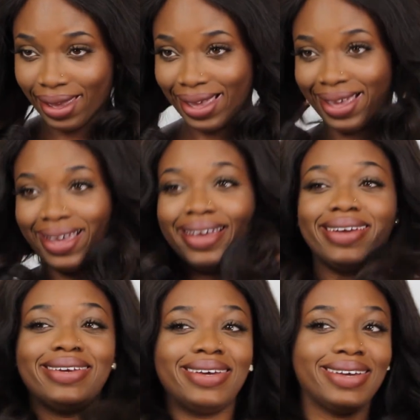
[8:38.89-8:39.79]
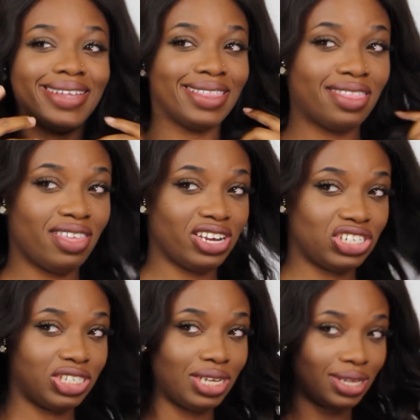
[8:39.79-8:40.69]
And there
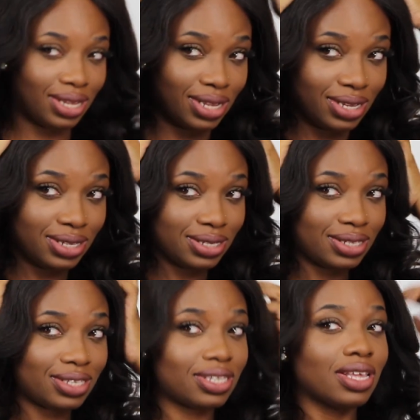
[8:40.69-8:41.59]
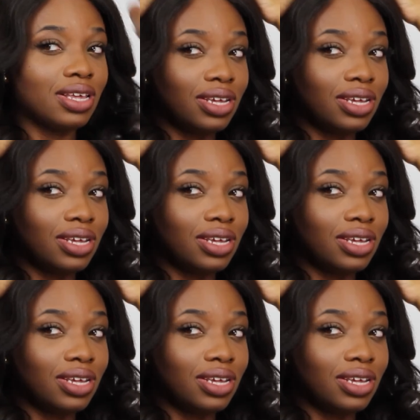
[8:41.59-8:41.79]
she is,